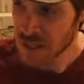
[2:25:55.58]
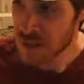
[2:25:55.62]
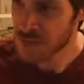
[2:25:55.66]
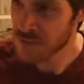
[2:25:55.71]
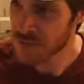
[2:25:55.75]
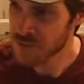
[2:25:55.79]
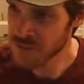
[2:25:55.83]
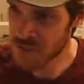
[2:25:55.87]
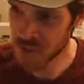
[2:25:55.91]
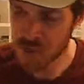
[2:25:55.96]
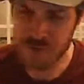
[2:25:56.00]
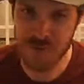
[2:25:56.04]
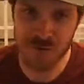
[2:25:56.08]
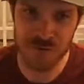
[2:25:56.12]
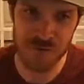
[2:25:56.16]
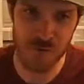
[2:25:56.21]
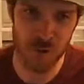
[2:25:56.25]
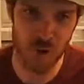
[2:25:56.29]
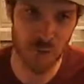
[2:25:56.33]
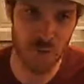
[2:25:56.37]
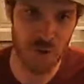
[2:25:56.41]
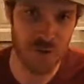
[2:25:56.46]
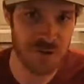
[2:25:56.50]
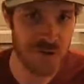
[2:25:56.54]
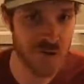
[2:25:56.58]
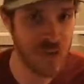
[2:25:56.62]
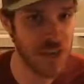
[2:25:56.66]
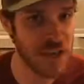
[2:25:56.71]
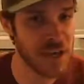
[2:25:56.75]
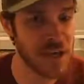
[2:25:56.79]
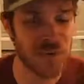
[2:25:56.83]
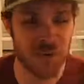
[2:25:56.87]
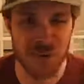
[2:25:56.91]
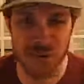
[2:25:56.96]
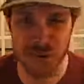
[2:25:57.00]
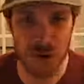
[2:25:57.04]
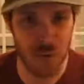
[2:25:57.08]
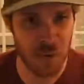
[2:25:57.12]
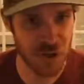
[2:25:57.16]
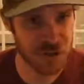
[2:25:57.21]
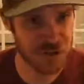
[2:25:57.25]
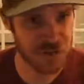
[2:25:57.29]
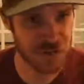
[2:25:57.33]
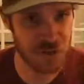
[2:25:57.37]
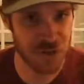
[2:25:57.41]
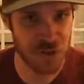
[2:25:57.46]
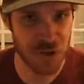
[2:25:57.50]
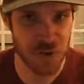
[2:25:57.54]
first and foremost, thank you so much
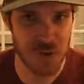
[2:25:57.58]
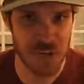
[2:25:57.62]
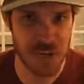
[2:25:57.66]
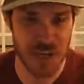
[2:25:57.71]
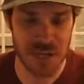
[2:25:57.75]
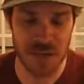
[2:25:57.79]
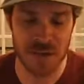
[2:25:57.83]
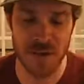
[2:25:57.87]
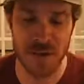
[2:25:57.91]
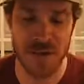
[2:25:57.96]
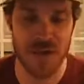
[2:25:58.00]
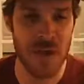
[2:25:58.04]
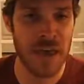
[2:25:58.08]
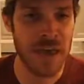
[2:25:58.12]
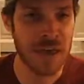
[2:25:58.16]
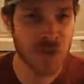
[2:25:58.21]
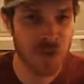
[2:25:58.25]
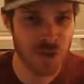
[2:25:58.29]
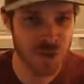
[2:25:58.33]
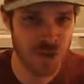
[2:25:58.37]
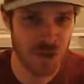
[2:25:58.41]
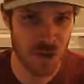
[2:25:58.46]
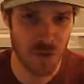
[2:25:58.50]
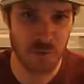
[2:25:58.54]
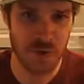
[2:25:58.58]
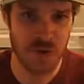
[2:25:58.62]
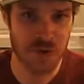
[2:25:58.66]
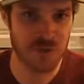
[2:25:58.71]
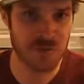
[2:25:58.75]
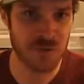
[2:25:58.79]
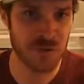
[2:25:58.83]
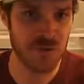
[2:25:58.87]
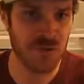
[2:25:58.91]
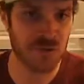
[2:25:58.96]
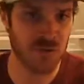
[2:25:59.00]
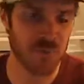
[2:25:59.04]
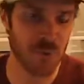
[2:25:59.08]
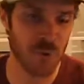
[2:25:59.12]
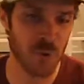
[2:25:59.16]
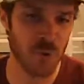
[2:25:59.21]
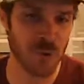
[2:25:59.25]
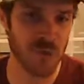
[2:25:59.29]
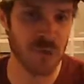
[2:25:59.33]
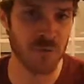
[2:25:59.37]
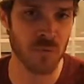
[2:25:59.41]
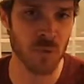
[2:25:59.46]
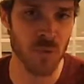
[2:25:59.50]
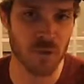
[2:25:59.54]
for tuning in. Thank you so much for
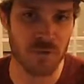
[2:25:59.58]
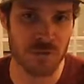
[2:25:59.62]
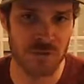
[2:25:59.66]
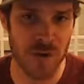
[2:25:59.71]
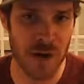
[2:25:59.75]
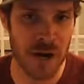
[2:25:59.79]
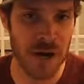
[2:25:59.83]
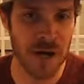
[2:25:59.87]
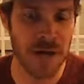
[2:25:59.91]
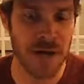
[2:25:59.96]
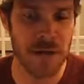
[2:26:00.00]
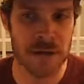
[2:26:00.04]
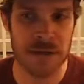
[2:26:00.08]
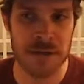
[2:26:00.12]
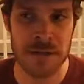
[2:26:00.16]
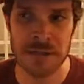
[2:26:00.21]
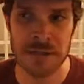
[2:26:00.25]
supporting Rootfire.